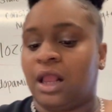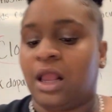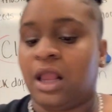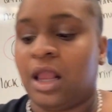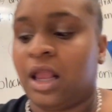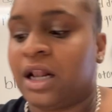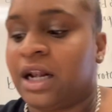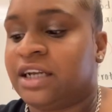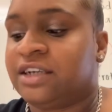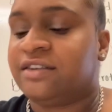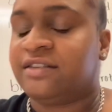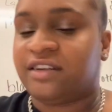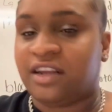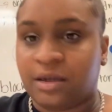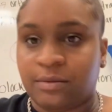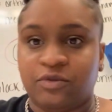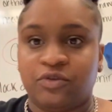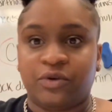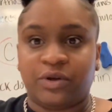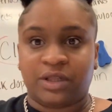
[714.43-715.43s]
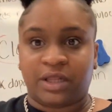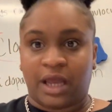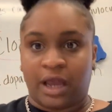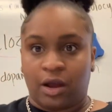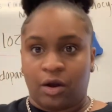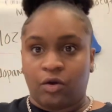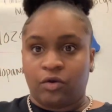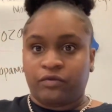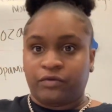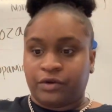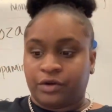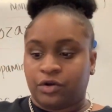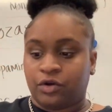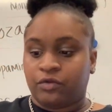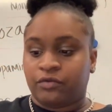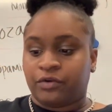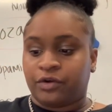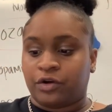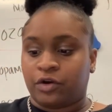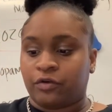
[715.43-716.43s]
and I just keep doing that over and
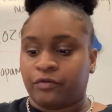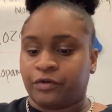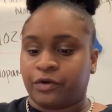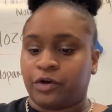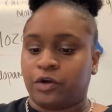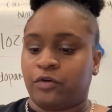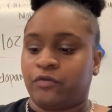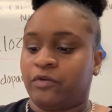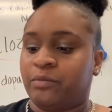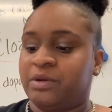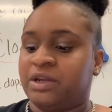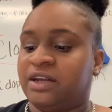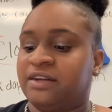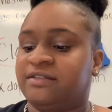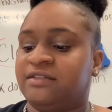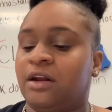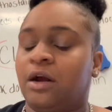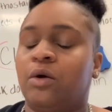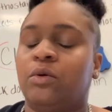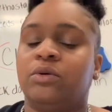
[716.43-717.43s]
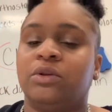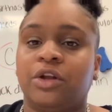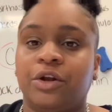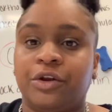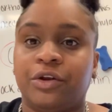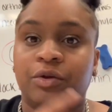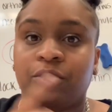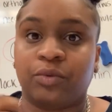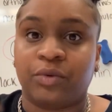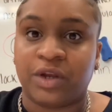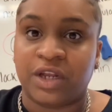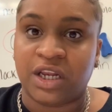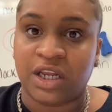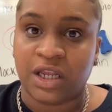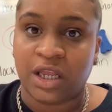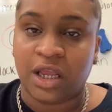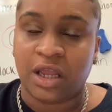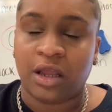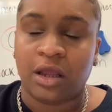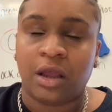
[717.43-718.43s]
over and over and over, because not only are you reading
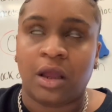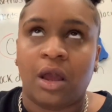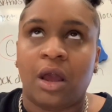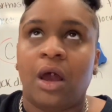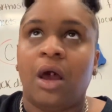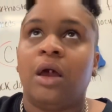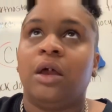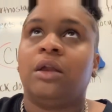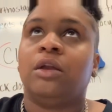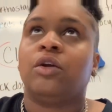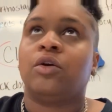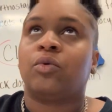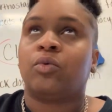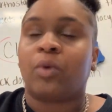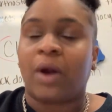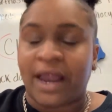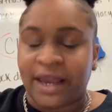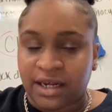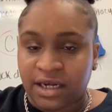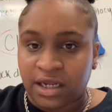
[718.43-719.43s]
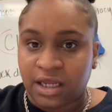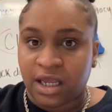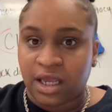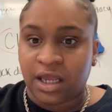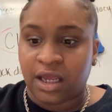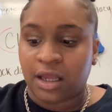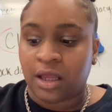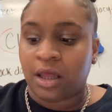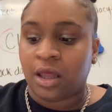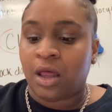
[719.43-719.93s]
it, you're writing it,